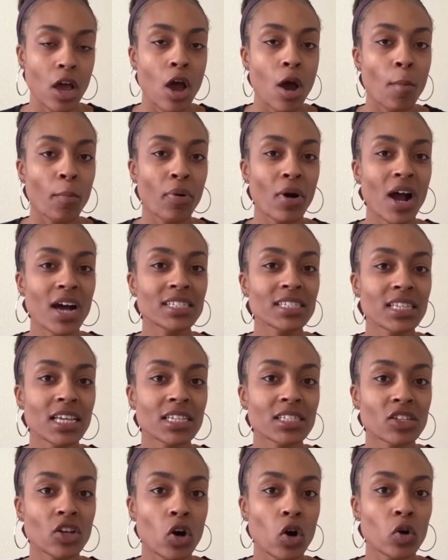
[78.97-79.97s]

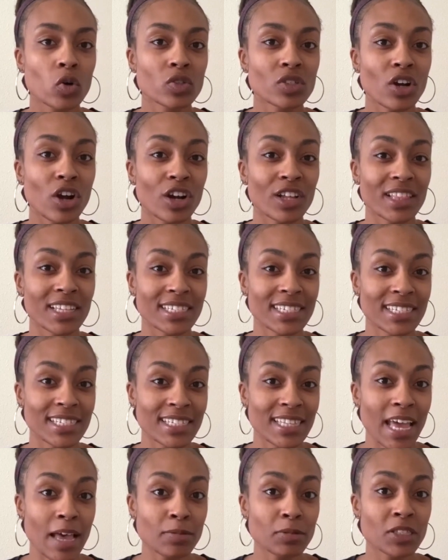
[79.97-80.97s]
Process goals are the
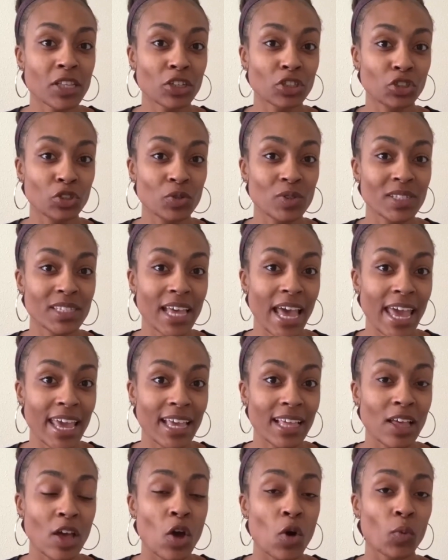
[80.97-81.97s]
steps that you
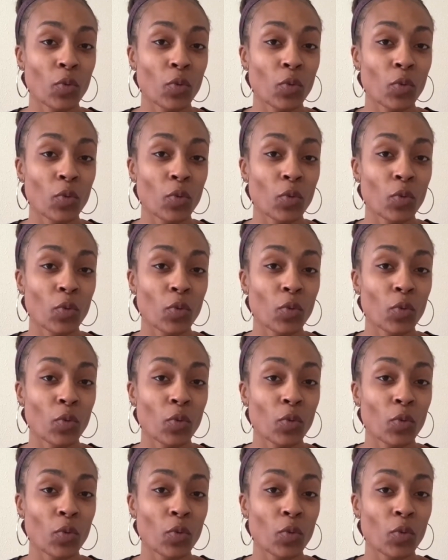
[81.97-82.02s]
take